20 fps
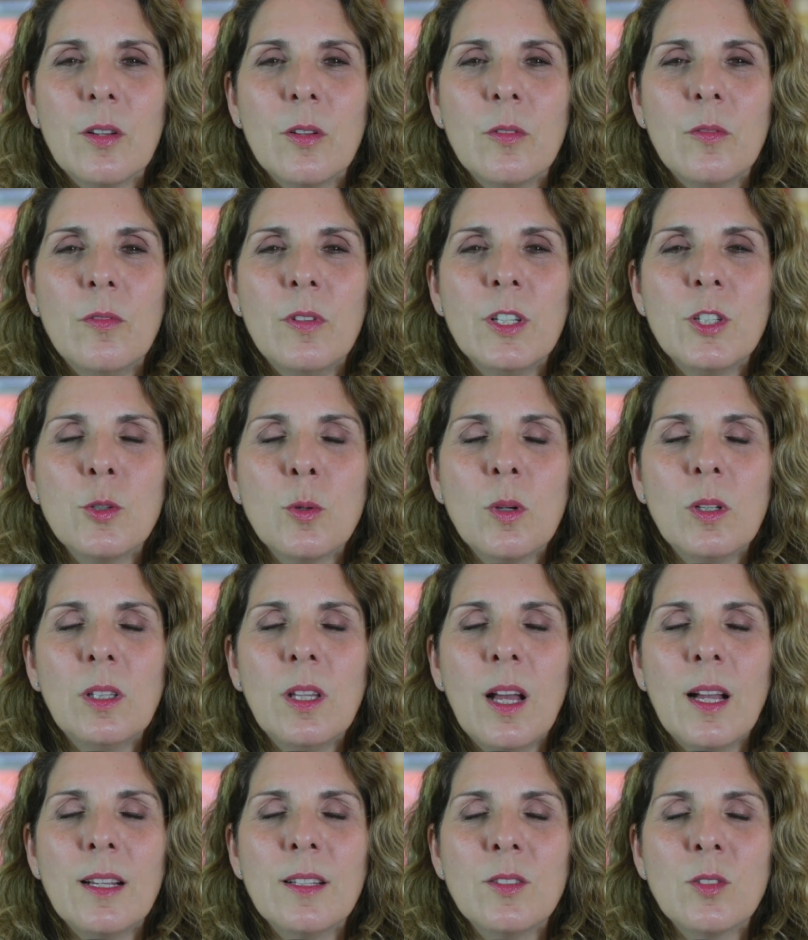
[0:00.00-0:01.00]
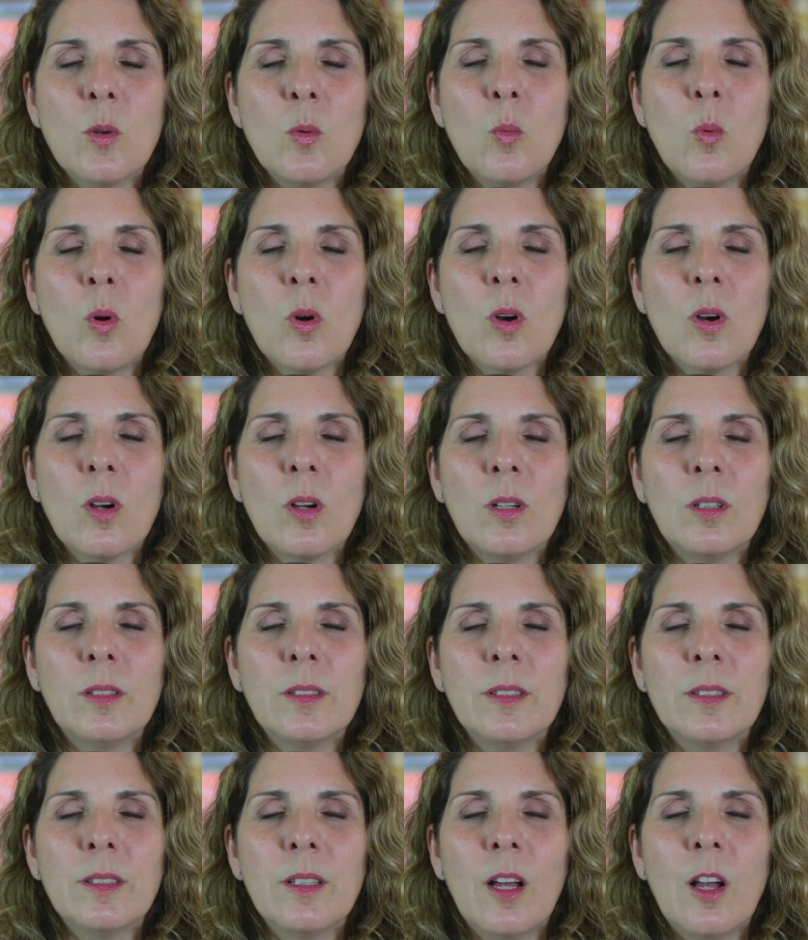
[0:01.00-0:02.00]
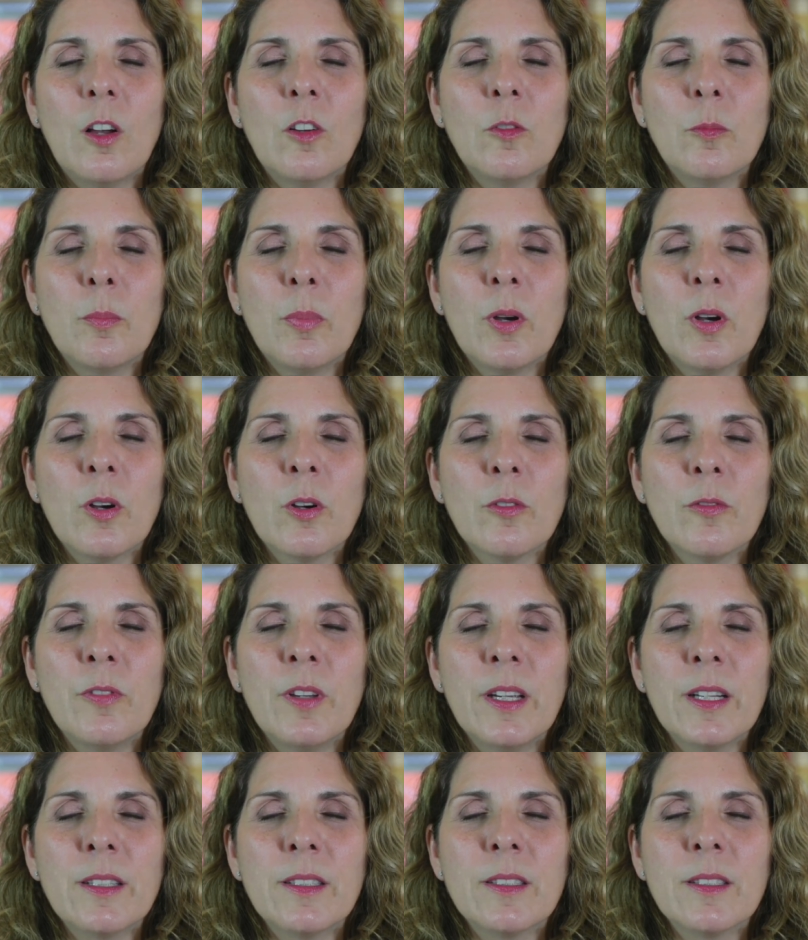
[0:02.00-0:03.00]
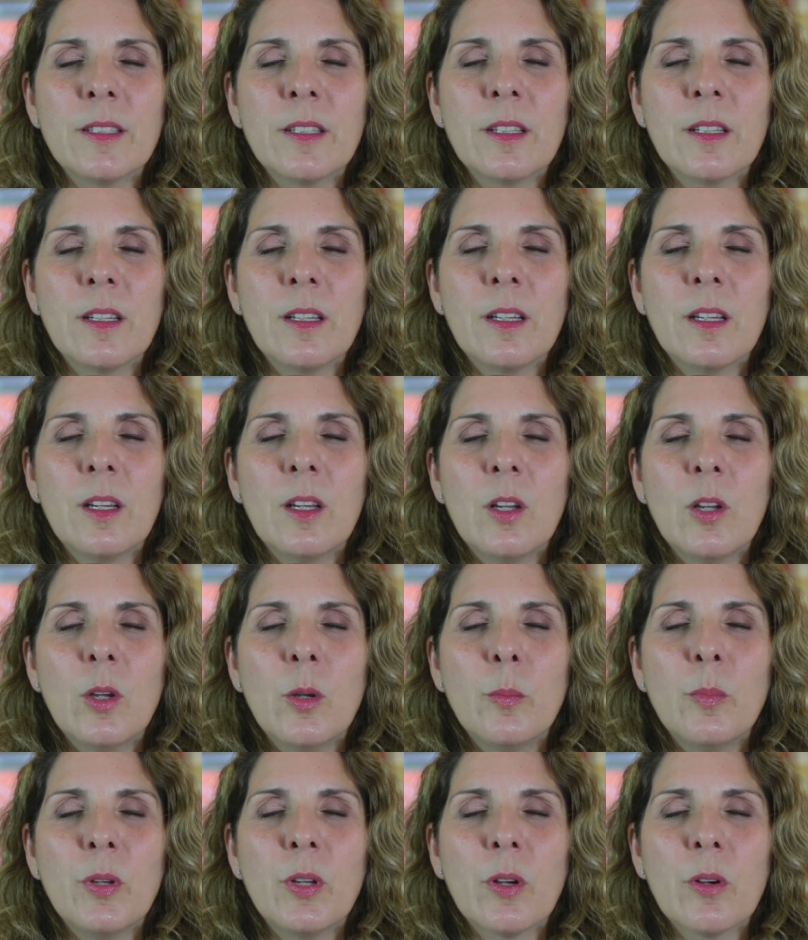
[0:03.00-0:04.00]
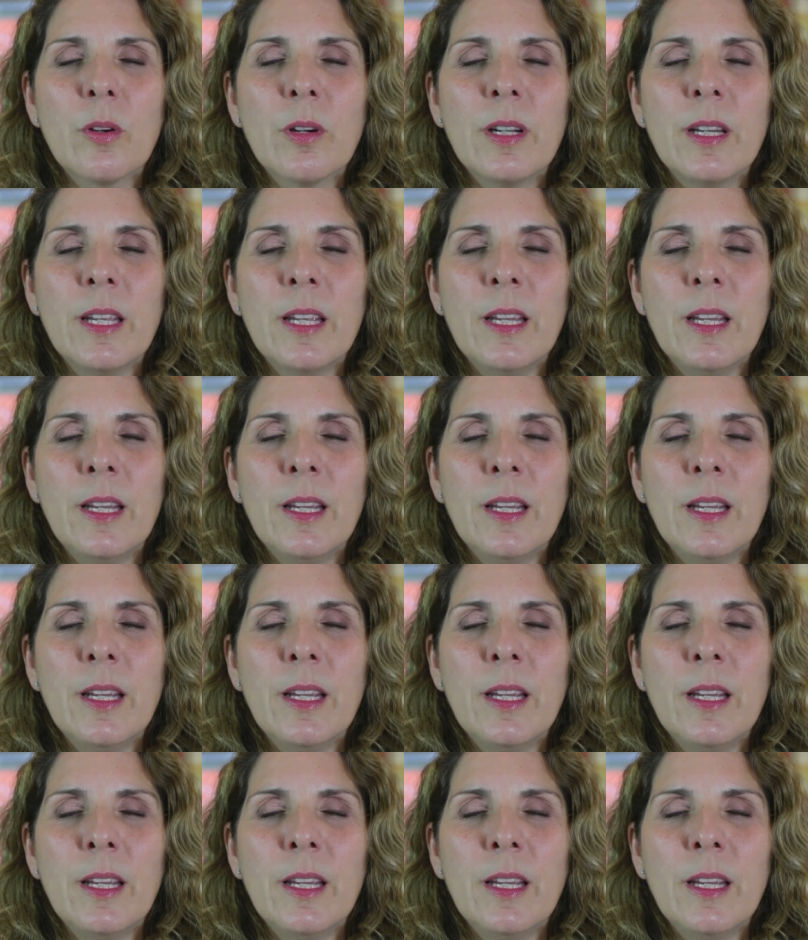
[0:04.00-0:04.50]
Visualize a world of perfect purity,